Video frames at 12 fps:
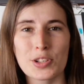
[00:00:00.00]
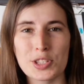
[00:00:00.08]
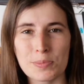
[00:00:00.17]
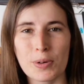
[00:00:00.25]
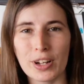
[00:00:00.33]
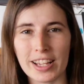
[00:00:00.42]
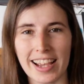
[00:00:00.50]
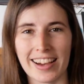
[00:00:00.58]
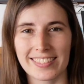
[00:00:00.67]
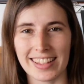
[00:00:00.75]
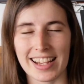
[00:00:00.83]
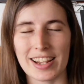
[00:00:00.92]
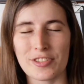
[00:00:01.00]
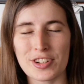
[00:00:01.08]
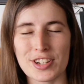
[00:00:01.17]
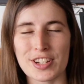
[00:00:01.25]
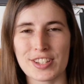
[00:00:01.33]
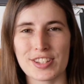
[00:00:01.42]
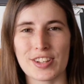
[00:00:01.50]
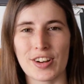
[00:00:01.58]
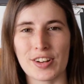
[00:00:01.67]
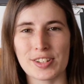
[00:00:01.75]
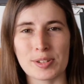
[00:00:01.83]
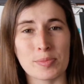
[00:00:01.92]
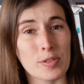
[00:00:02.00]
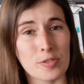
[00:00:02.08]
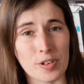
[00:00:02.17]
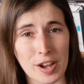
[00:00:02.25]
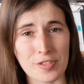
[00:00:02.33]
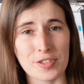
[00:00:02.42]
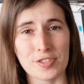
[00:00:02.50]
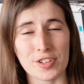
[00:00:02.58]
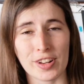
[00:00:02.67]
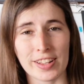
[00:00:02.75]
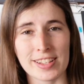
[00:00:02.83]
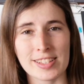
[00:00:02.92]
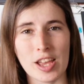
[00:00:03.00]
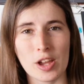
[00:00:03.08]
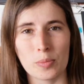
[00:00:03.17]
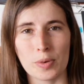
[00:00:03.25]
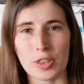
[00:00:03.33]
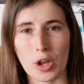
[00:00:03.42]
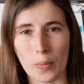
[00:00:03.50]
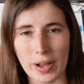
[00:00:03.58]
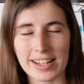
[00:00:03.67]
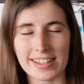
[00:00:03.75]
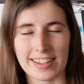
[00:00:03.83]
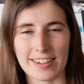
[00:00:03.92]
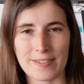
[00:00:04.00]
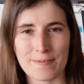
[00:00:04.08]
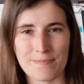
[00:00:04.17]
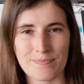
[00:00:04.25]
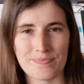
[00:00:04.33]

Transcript: small account that I originally started with $500 with OANDA.